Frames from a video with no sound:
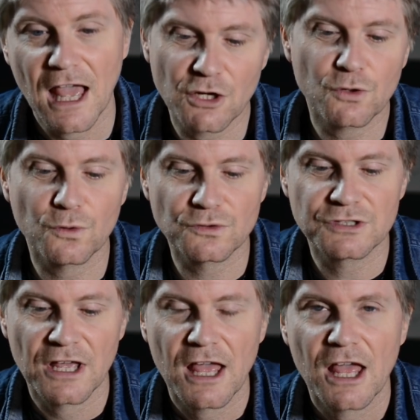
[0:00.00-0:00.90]
And of
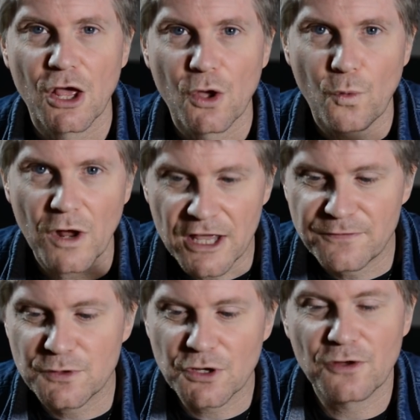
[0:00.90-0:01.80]
course,
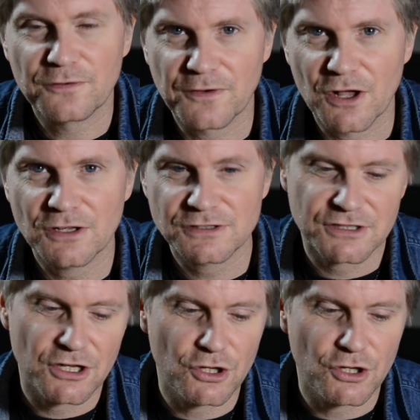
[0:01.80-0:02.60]
if you go first,